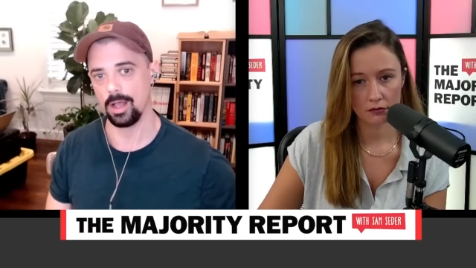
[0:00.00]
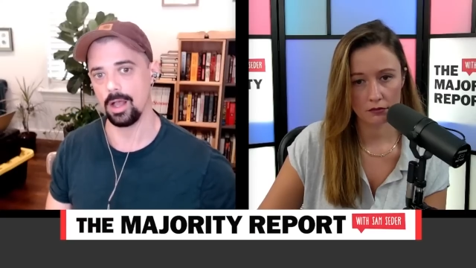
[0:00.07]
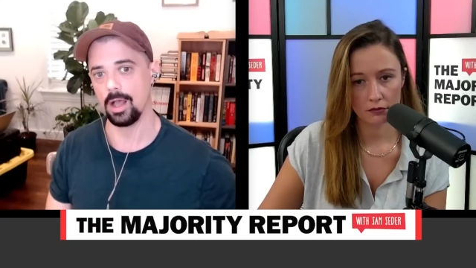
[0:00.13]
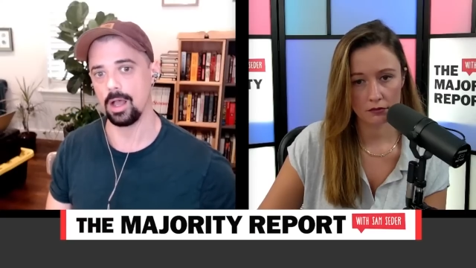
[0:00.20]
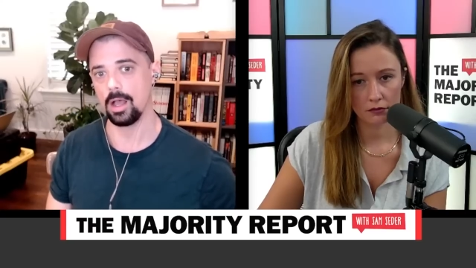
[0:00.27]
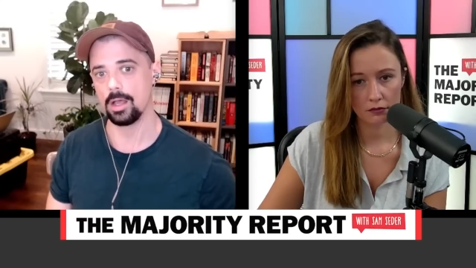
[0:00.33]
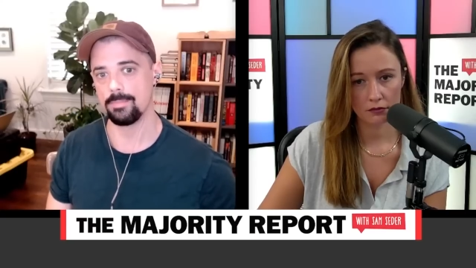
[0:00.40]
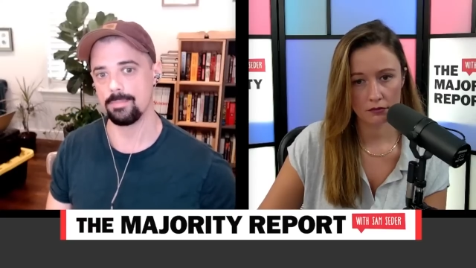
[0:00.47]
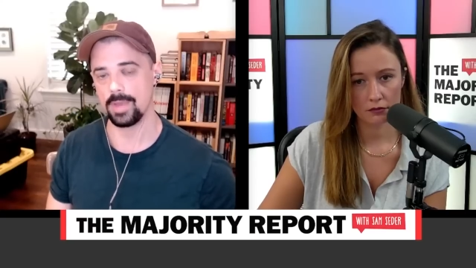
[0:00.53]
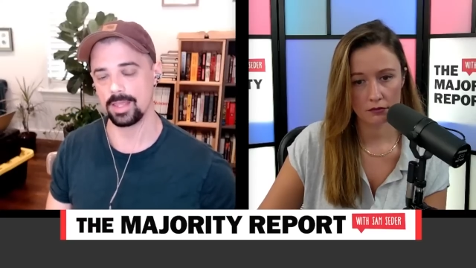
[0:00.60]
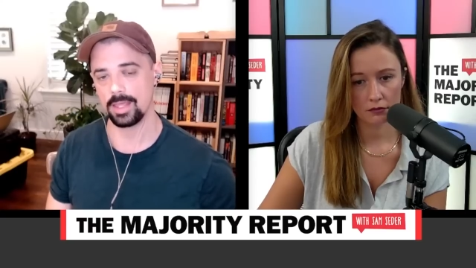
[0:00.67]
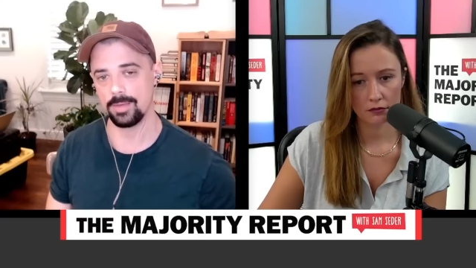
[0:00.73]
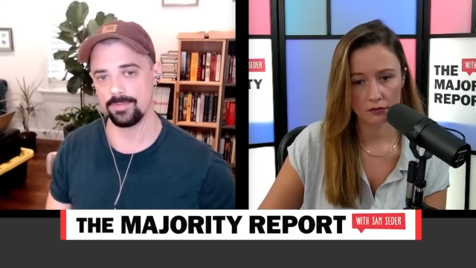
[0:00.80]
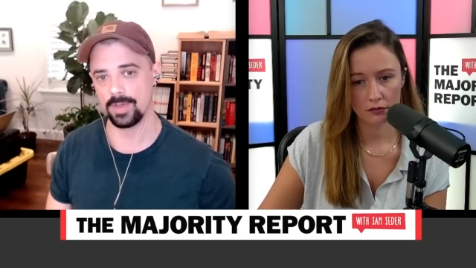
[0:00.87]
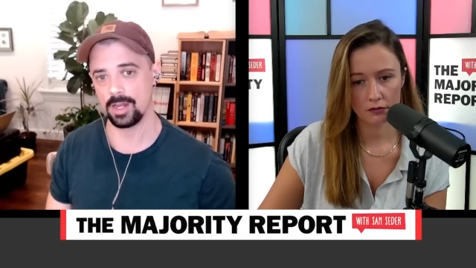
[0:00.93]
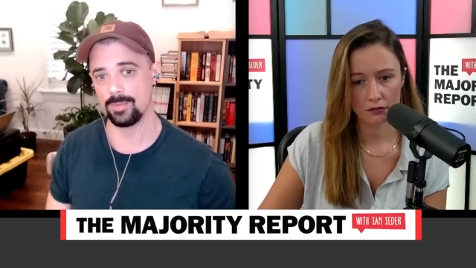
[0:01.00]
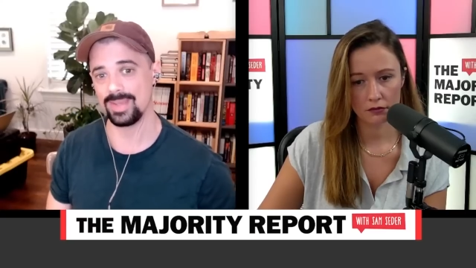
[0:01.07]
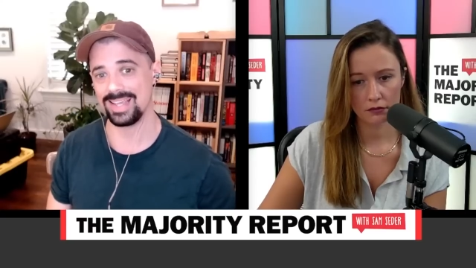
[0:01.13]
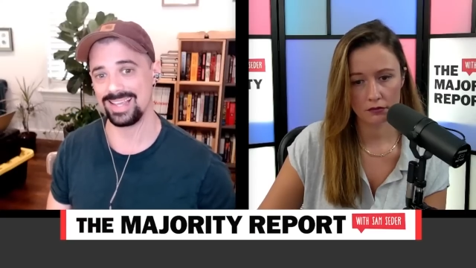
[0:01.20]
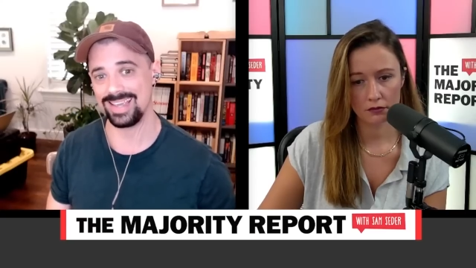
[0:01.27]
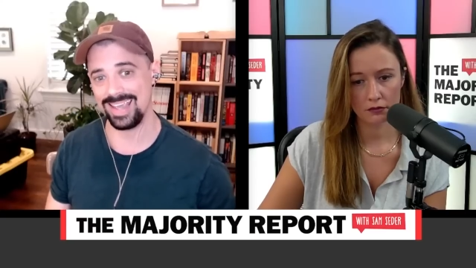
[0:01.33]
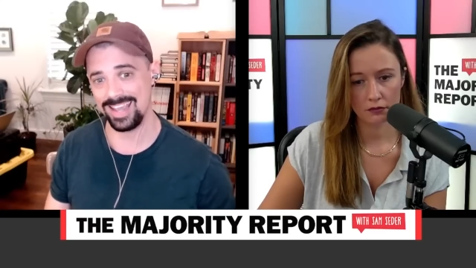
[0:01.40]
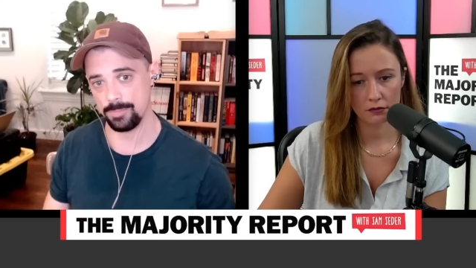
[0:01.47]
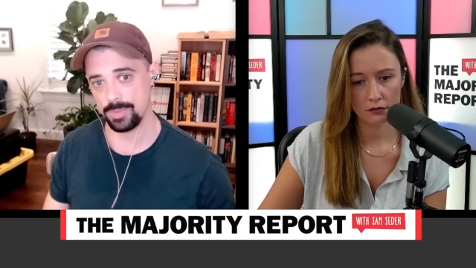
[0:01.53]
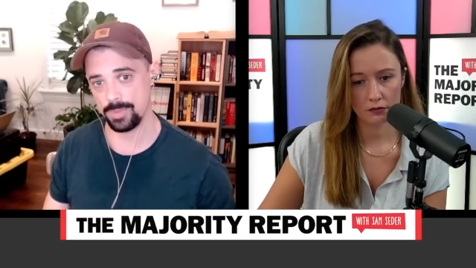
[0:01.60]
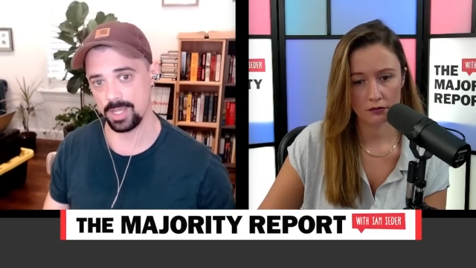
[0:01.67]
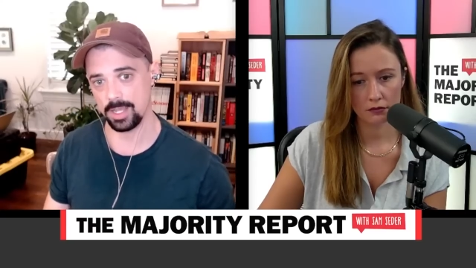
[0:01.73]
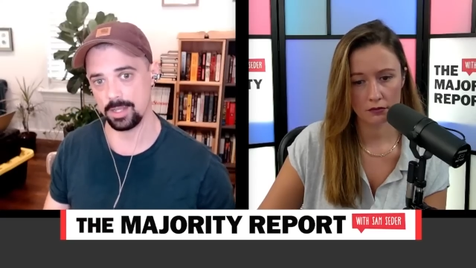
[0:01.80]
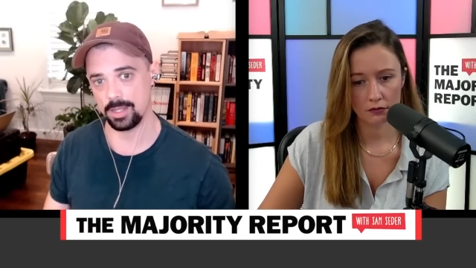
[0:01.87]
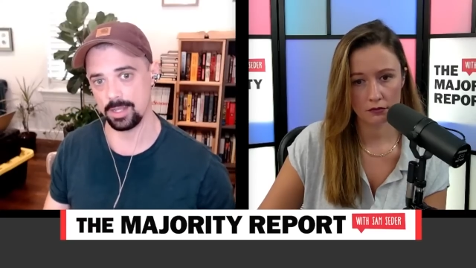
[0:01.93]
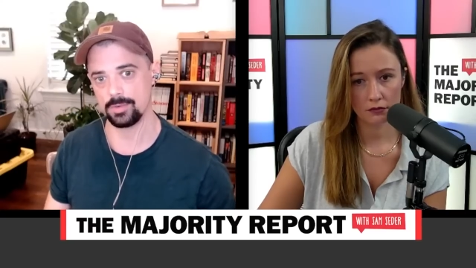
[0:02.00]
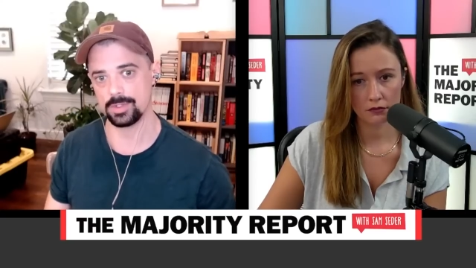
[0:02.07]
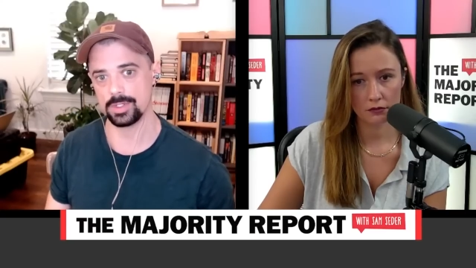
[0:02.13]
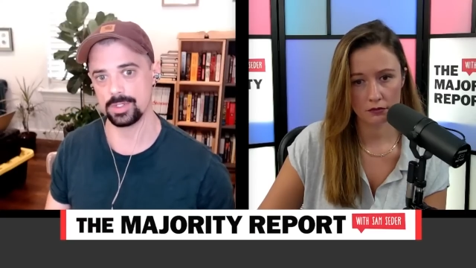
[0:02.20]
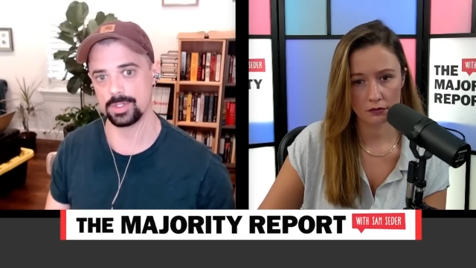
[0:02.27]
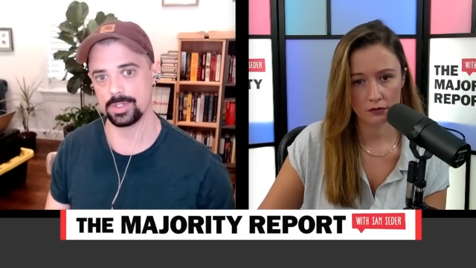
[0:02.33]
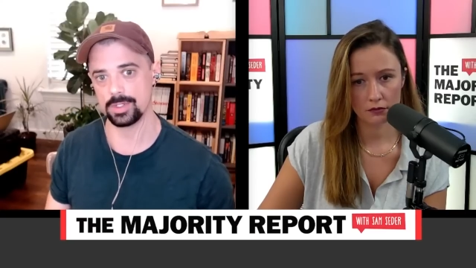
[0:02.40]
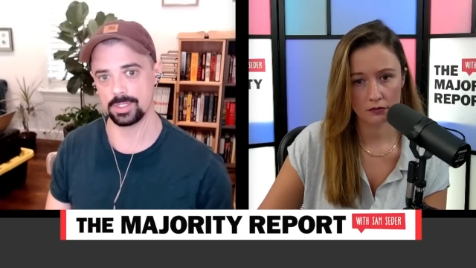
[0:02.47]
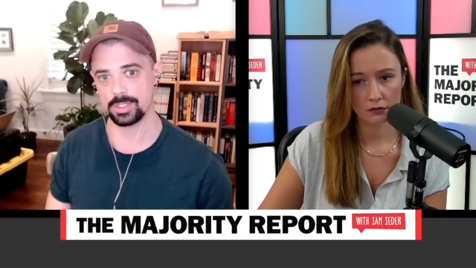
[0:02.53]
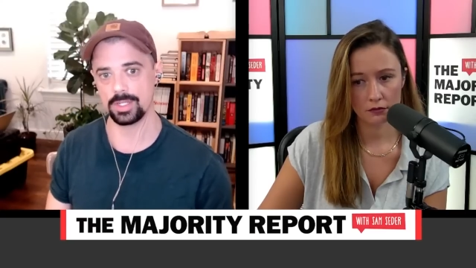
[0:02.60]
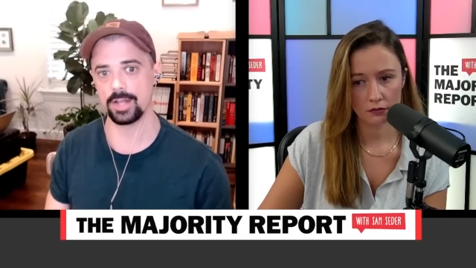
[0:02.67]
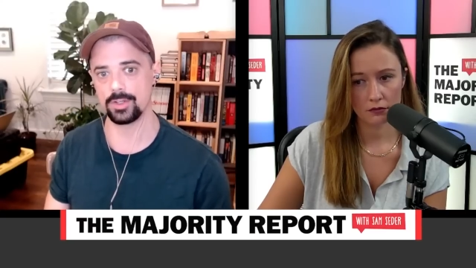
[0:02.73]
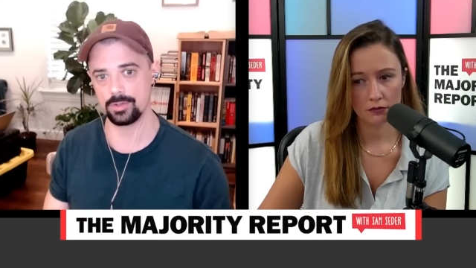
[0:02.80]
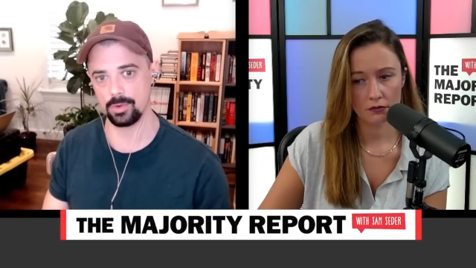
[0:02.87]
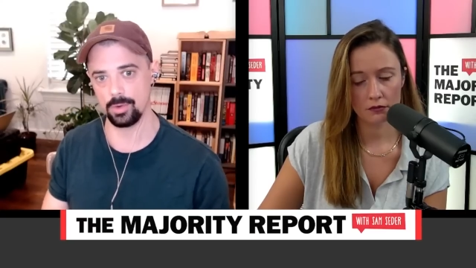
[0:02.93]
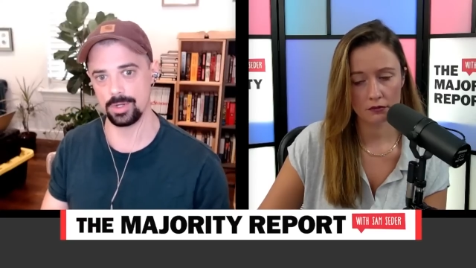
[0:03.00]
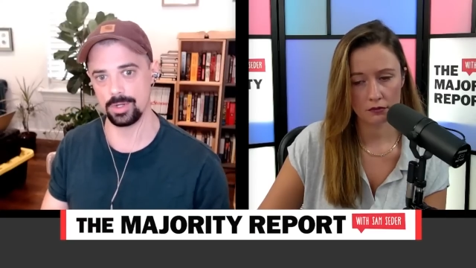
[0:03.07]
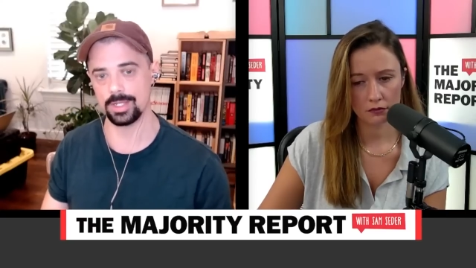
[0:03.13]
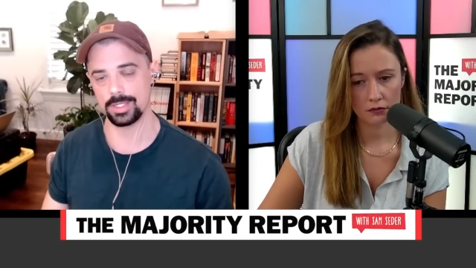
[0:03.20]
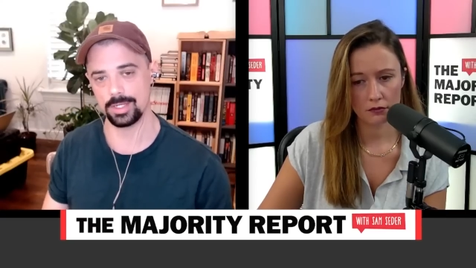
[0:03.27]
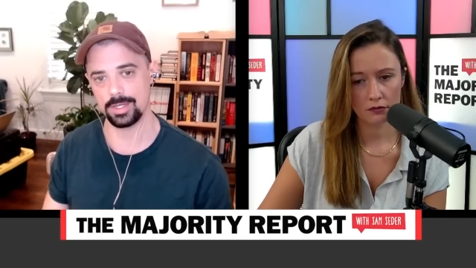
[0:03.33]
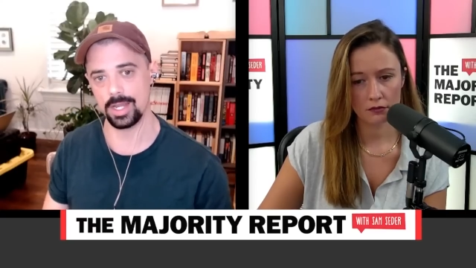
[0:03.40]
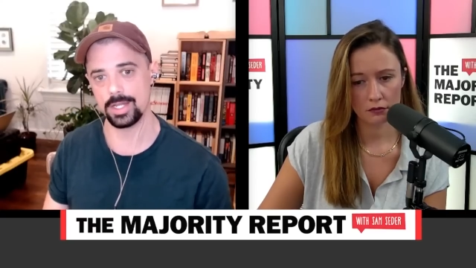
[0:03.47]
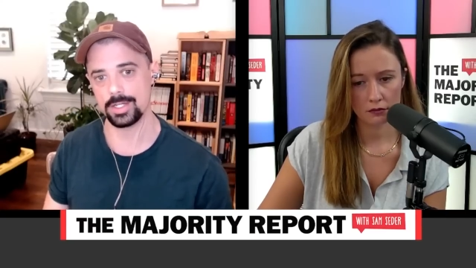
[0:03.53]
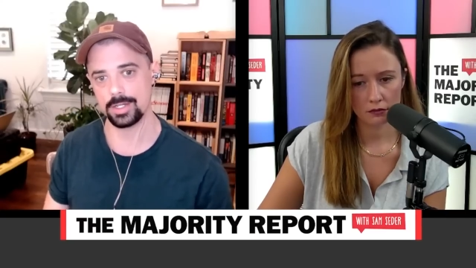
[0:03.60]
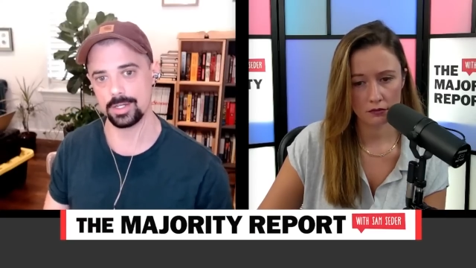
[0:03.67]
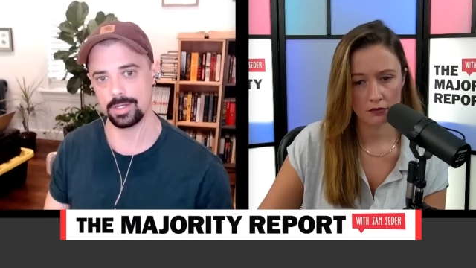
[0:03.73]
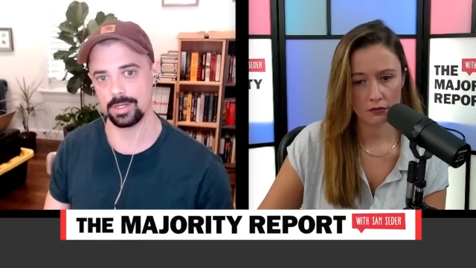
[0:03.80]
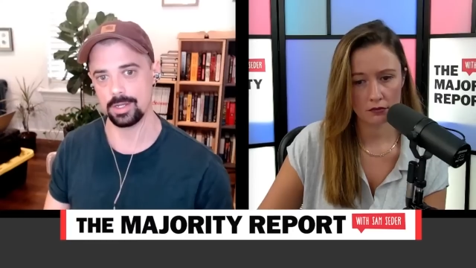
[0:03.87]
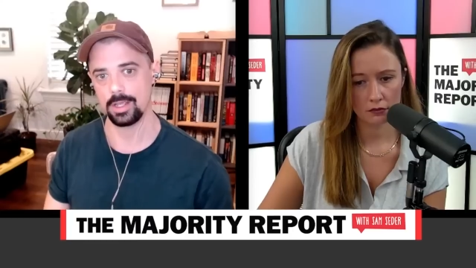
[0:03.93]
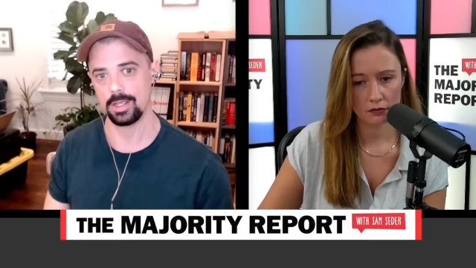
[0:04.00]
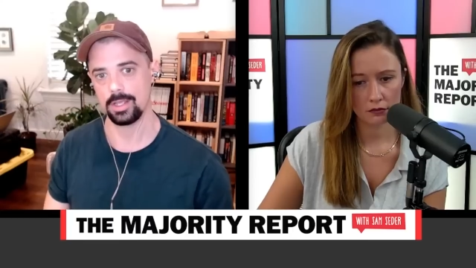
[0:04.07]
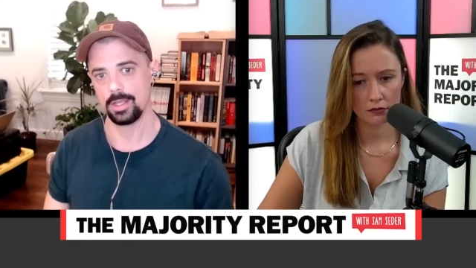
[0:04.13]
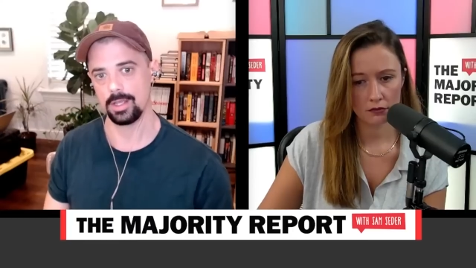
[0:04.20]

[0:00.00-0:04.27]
Speaker 1: methamphetamine kingpin, which is a statutory designation